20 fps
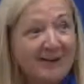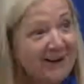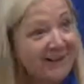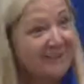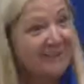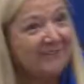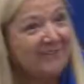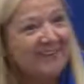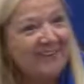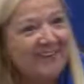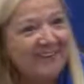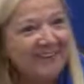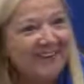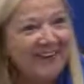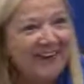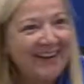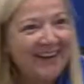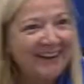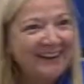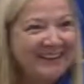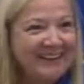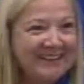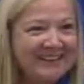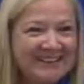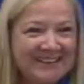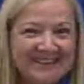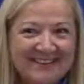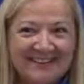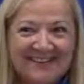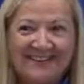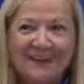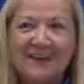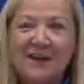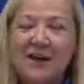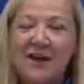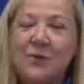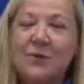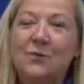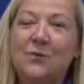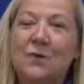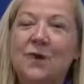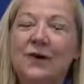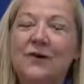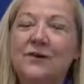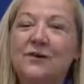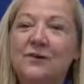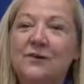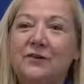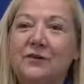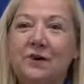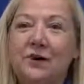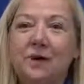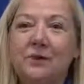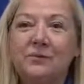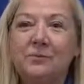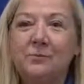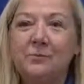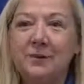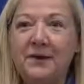No? Okay, good deal. What are your all's